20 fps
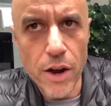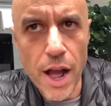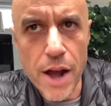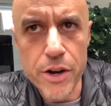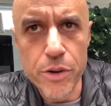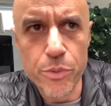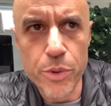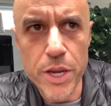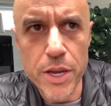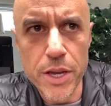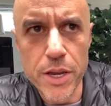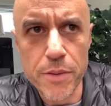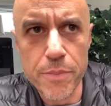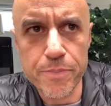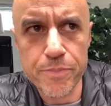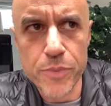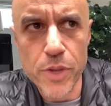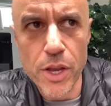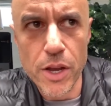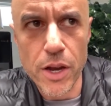How do we
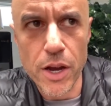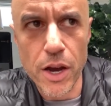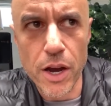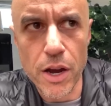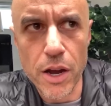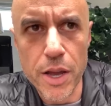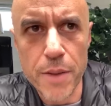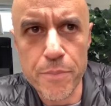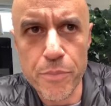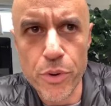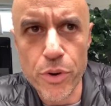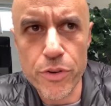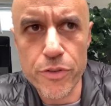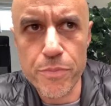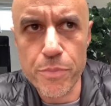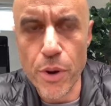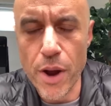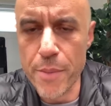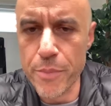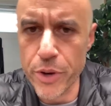
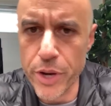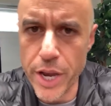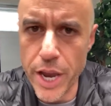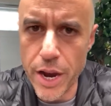improve primary